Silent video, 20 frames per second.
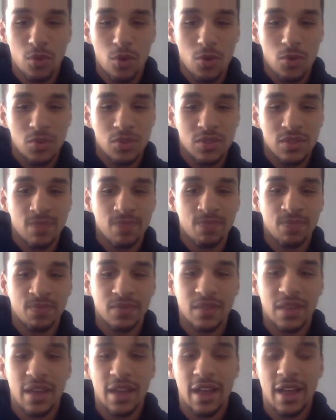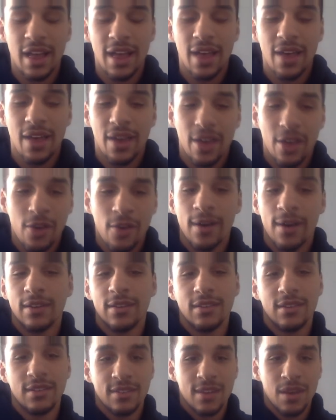roast the hell out
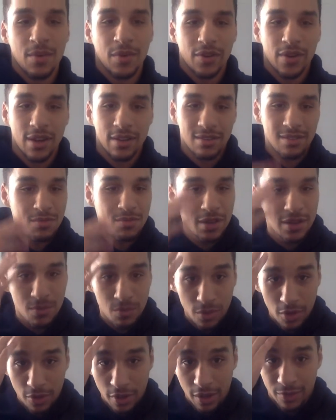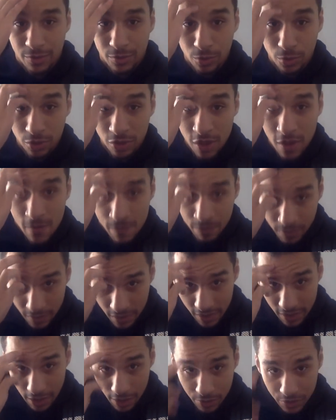of these Democrats and he'd make them look like fools.
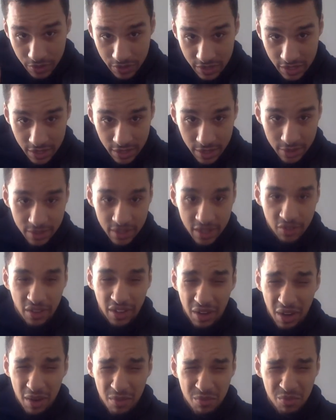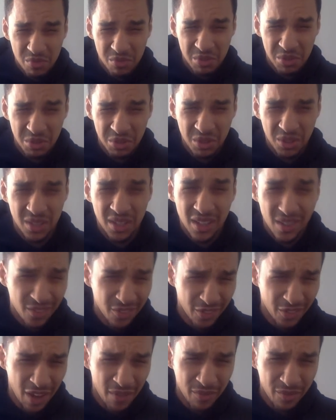And I was sitting there thinking, like, I'm really
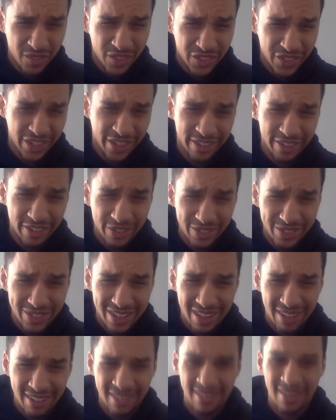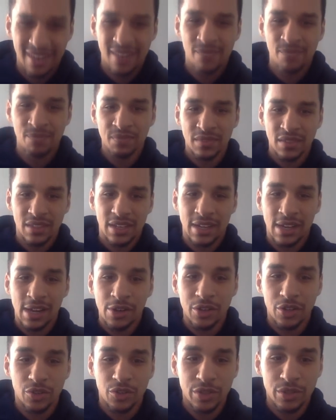on those guys' side. And
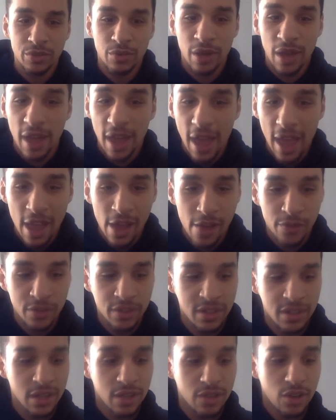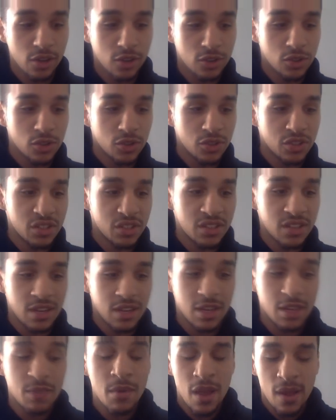I agreed with everything Tucker Carlson said.
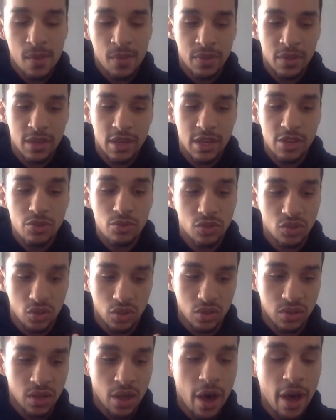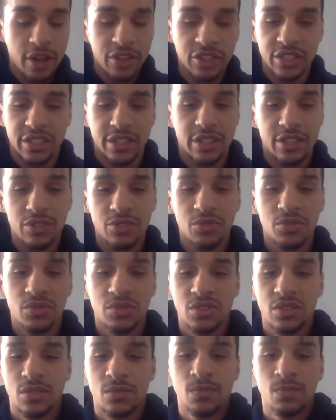He used logic. He
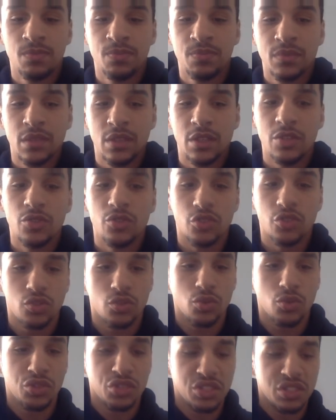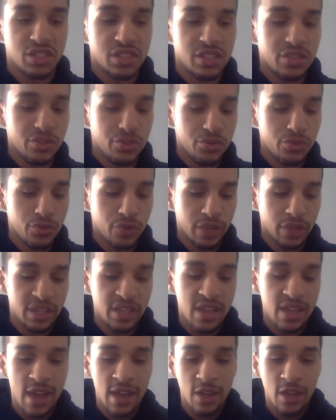used sources. He knew, like,
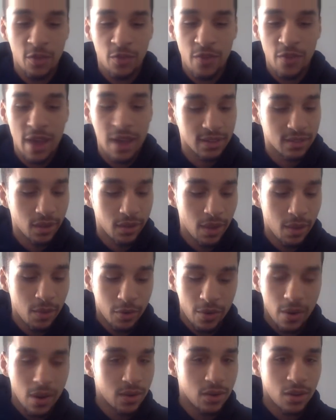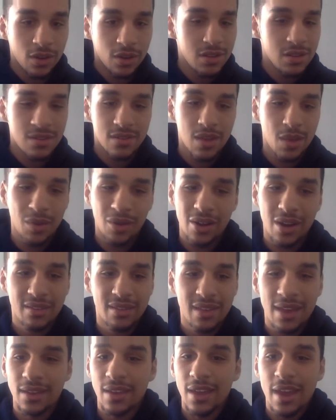he had the facts. None of these
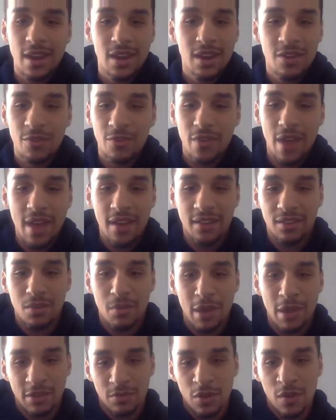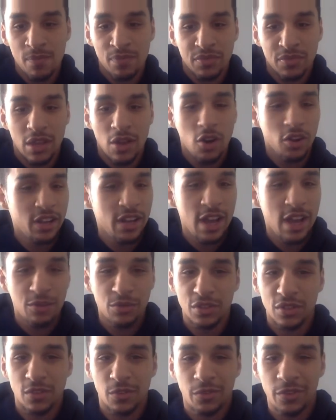Democrats had any facts to back them. All they had
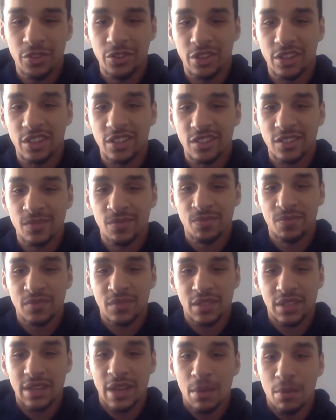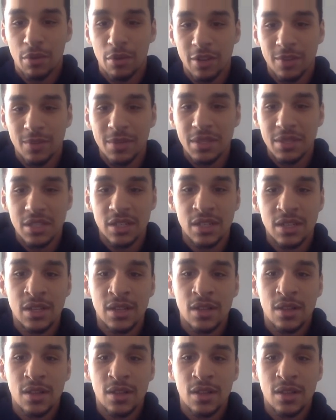was feelings. And that brings me to